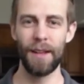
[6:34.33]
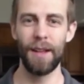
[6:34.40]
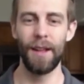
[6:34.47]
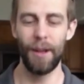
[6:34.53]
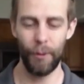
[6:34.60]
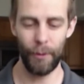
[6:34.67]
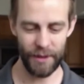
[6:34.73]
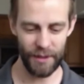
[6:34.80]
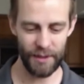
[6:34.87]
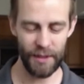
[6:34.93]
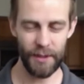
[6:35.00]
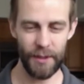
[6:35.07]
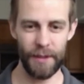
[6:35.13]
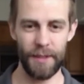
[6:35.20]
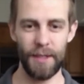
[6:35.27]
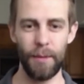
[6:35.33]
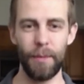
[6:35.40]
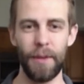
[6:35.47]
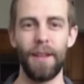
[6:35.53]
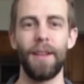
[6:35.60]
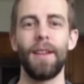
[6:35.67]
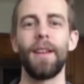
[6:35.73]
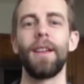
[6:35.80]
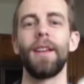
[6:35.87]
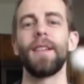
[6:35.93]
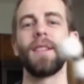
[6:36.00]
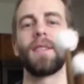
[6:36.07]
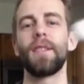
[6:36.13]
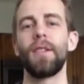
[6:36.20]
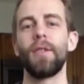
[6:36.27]
What this does on the timpani
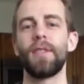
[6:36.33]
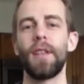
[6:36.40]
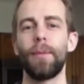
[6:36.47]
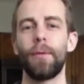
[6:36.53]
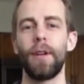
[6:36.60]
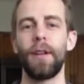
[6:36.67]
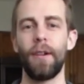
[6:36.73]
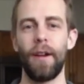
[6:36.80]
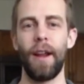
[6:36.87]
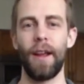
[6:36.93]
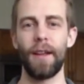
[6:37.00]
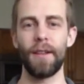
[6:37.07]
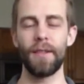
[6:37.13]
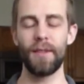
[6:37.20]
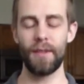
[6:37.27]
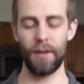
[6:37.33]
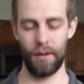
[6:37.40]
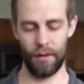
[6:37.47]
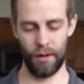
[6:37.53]
is you separate your hands